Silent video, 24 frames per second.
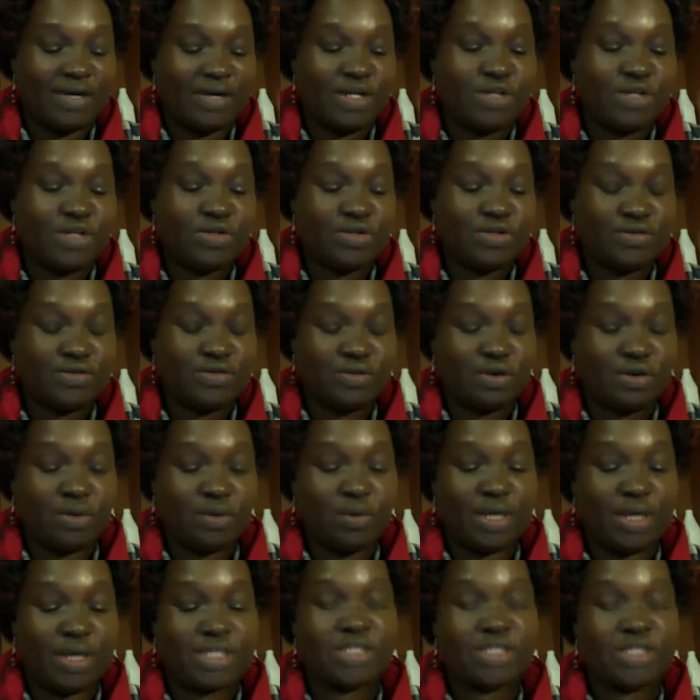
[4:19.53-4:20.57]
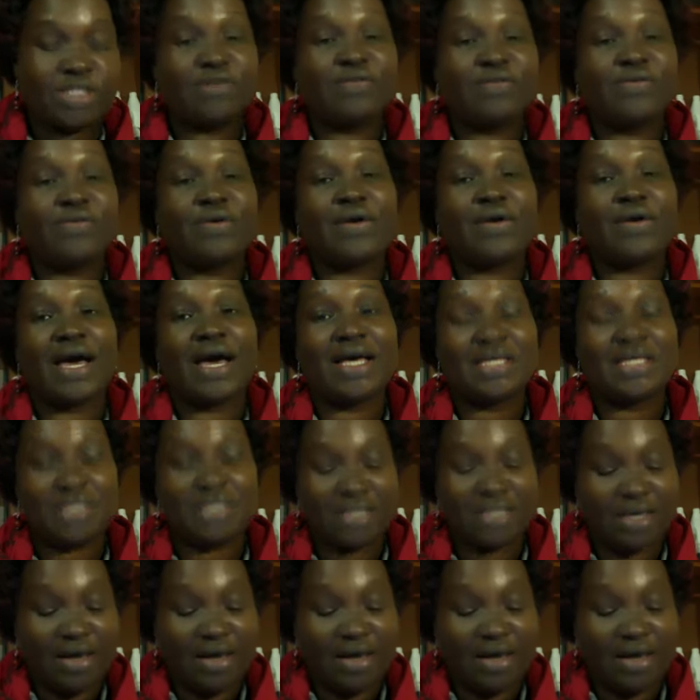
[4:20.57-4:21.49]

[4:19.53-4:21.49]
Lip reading: very useful question for us,